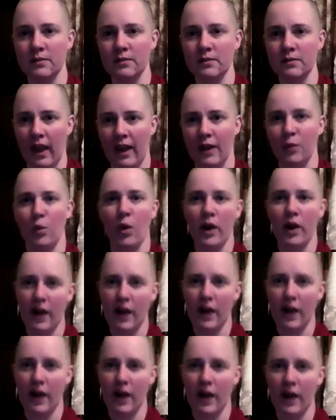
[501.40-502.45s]
And what I
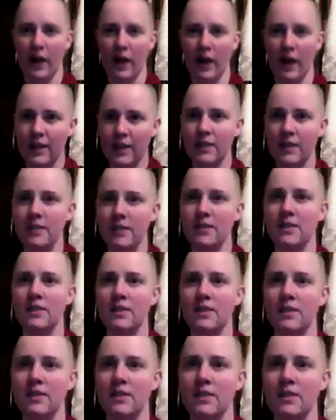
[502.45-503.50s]
analyze,
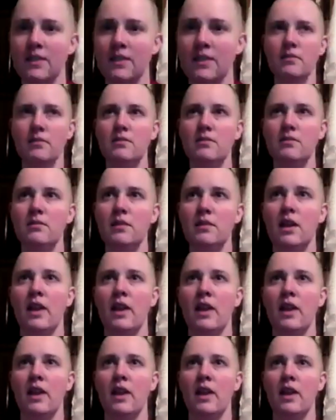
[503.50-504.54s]

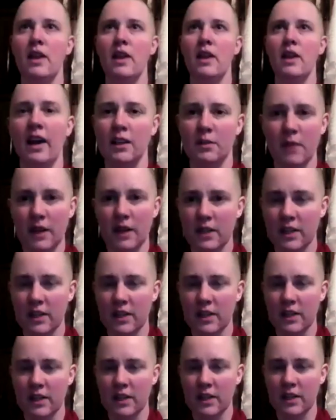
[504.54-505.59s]
if it's a guided
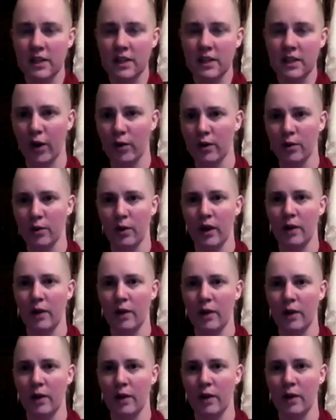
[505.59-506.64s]
meditation, I go with what
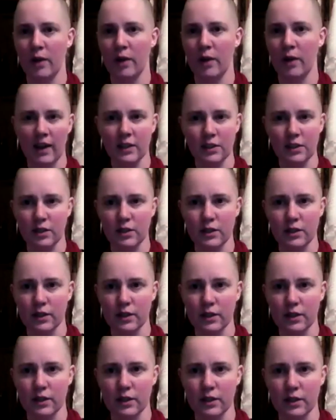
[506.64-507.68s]
I'm being guided to
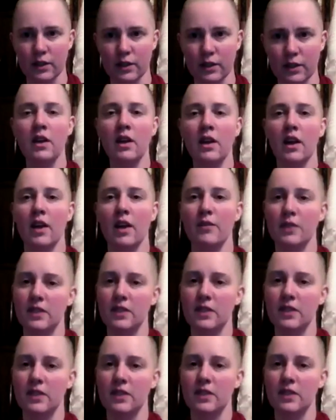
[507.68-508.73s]
do. If
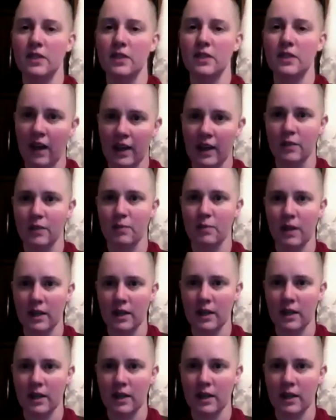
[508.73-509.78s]
it's not a guided
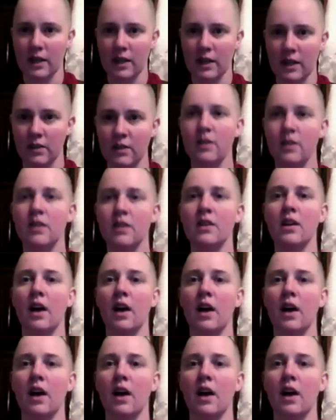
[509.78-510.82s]
meditation,
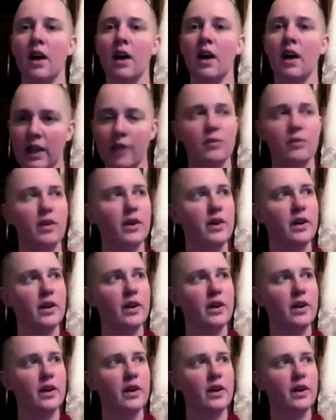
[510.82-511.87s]
I really am
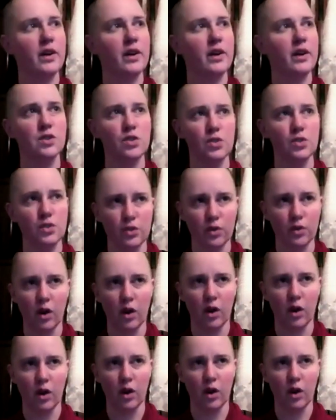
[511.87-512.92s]
very
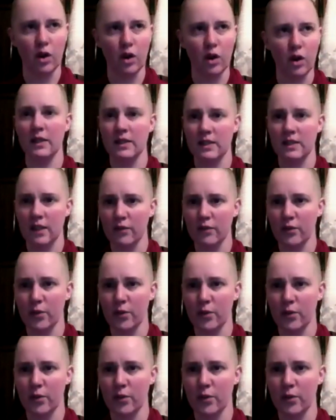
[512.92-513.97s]
strong with my
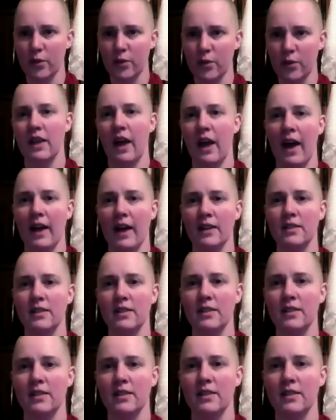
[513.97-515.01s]
self-awareness to ask,